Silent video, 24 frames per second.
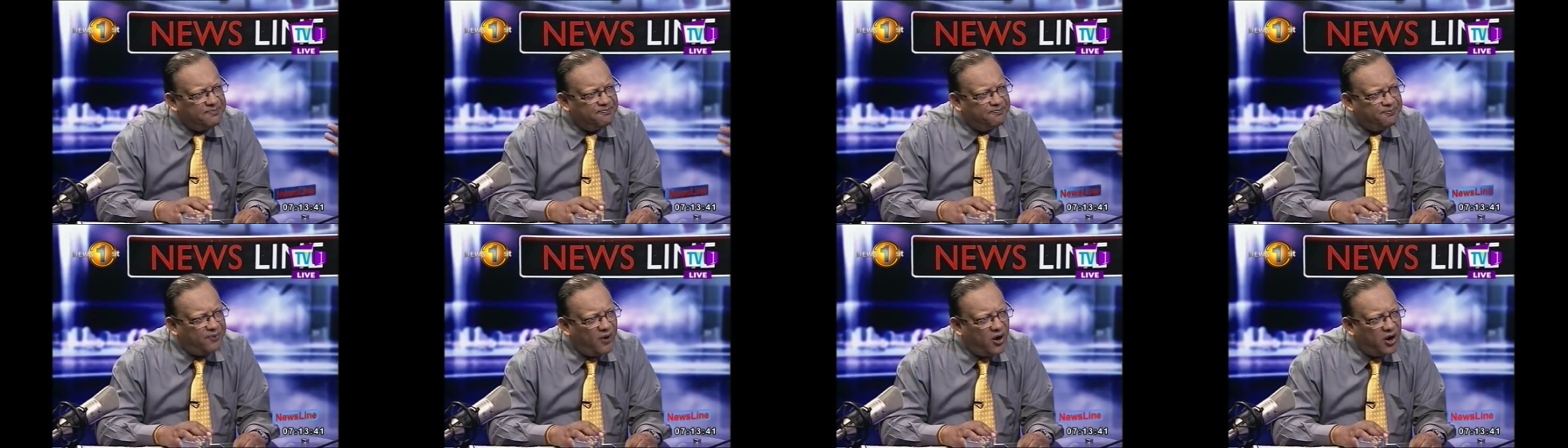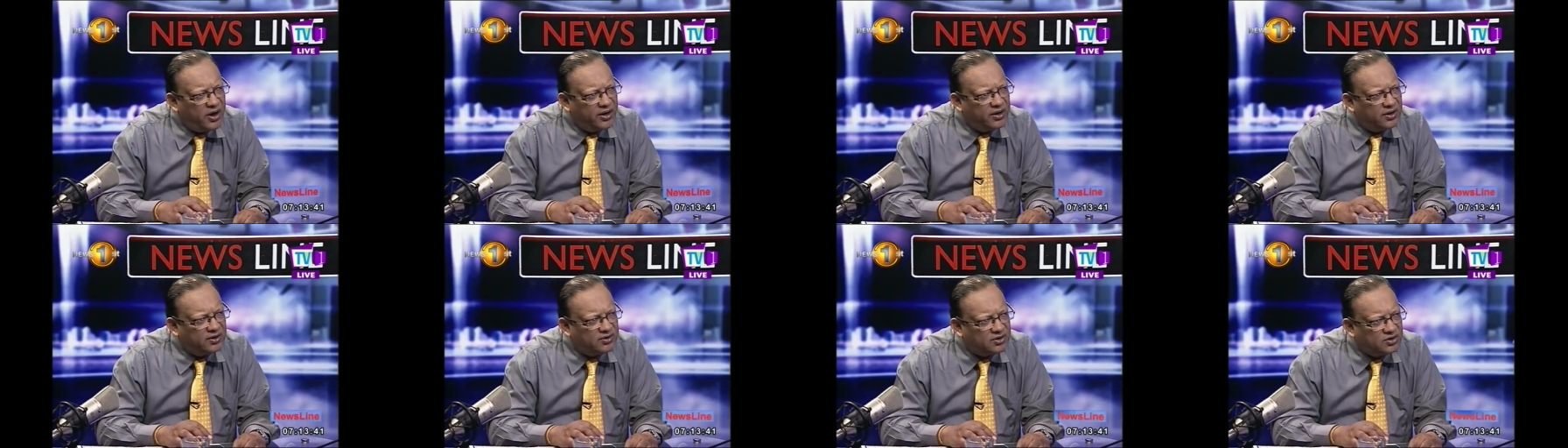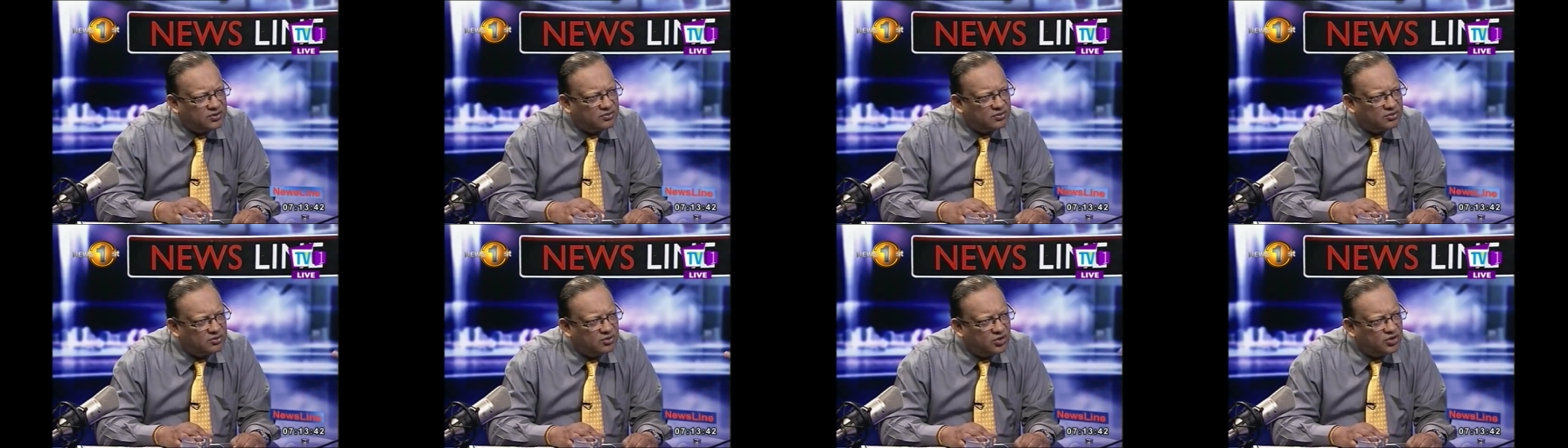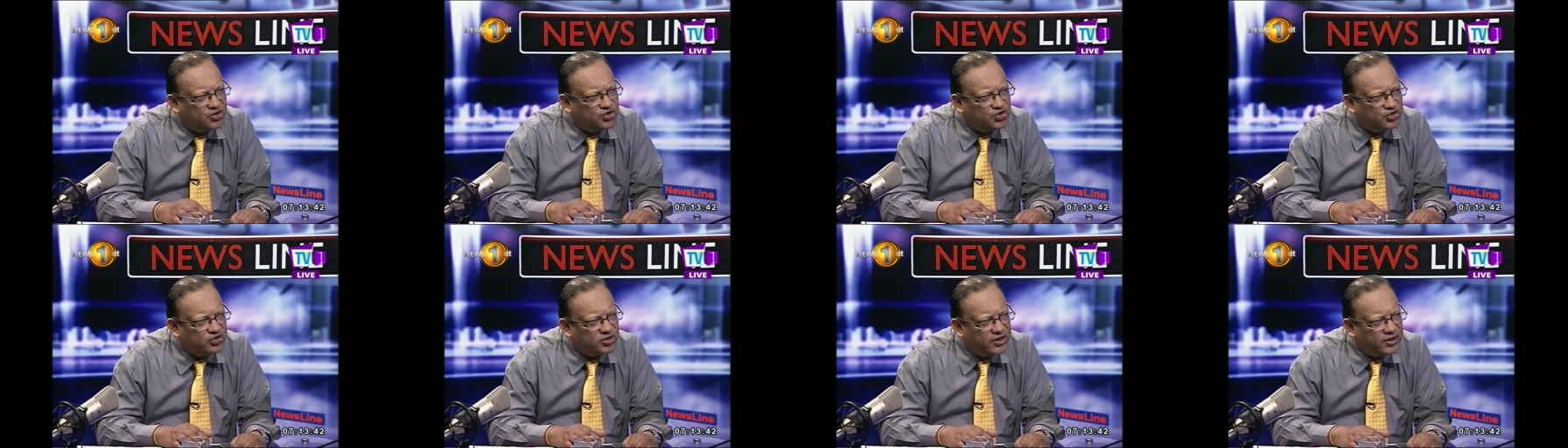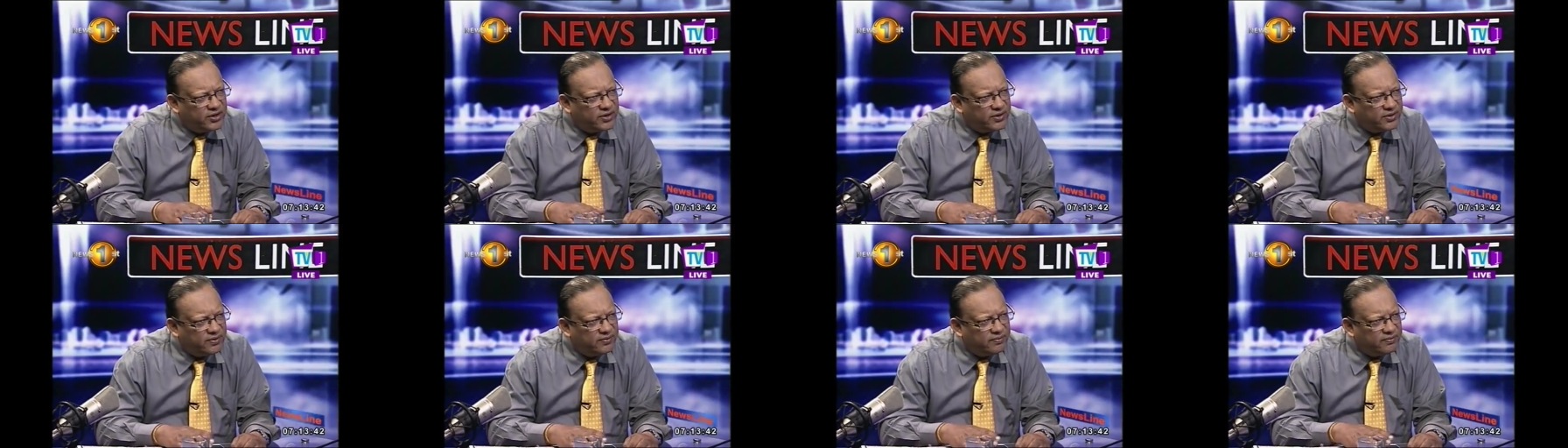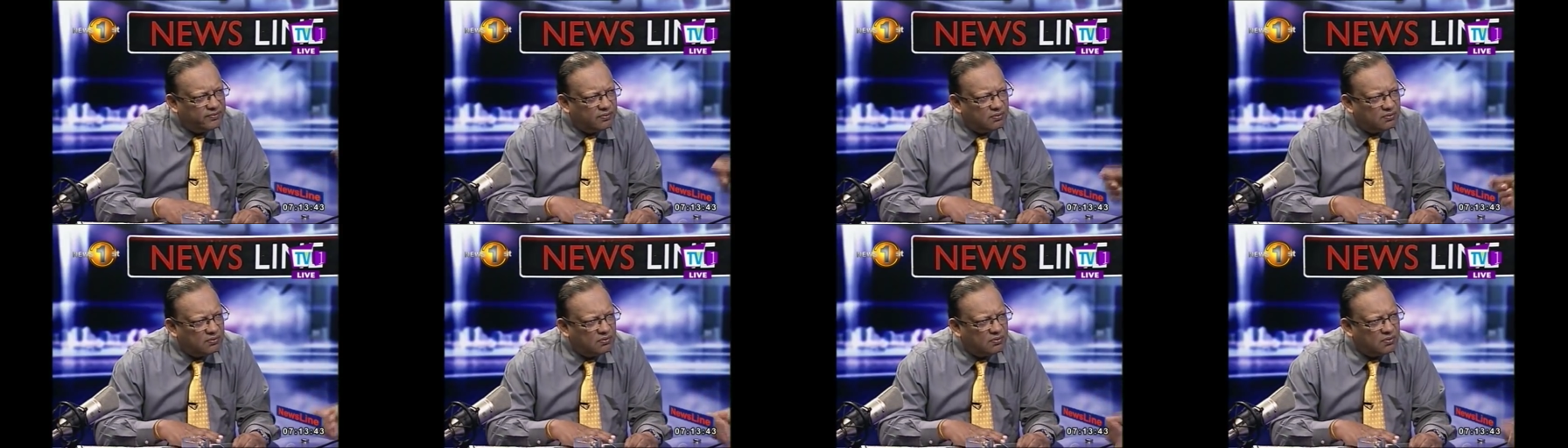but, but but, yeah, uh,
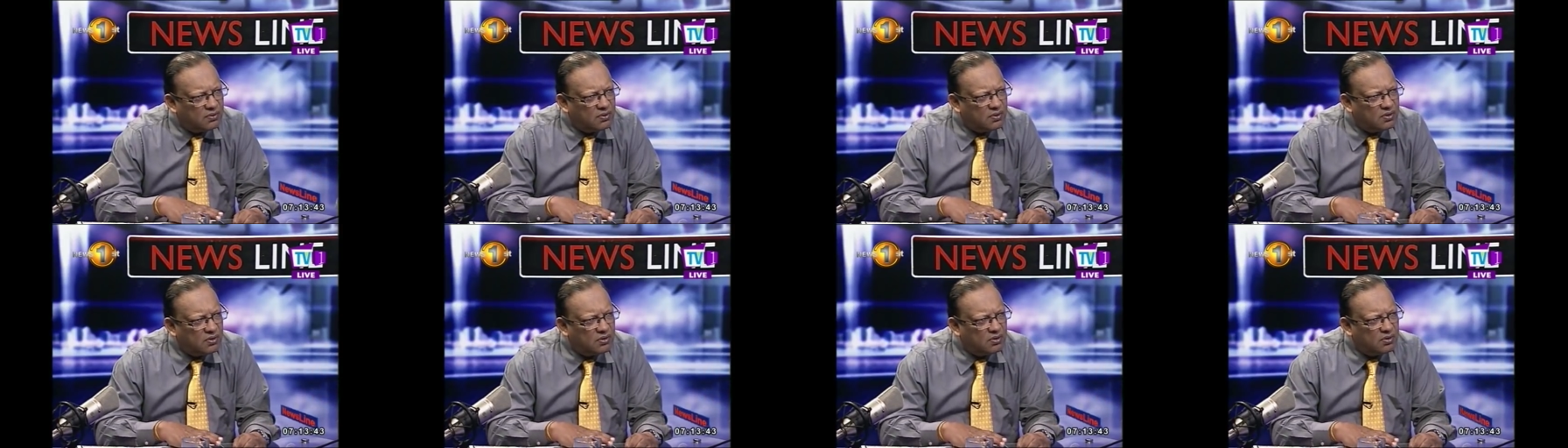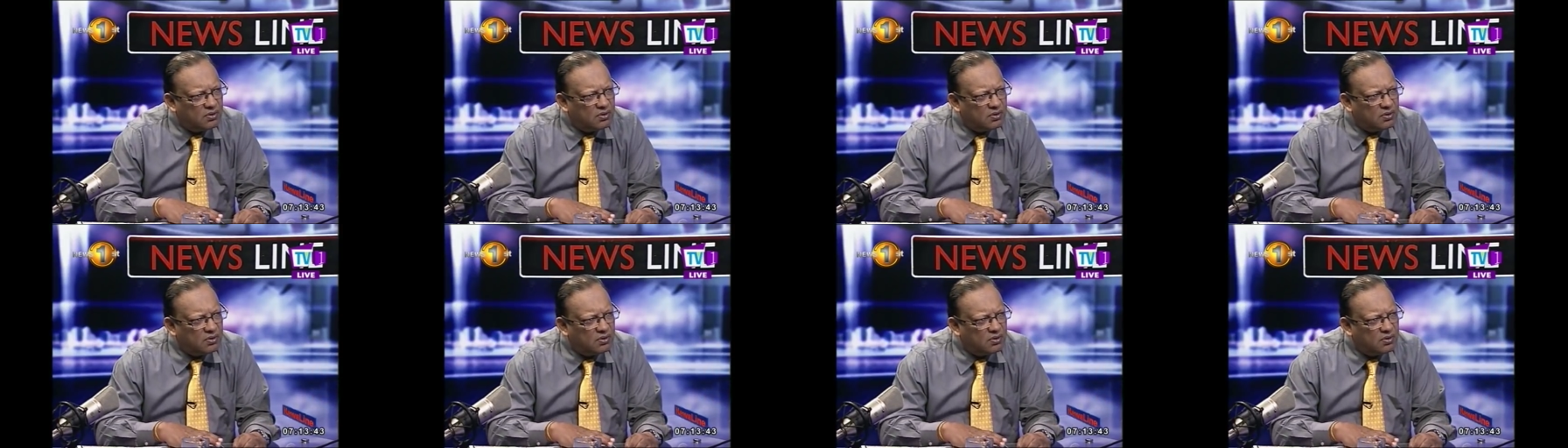uh, well,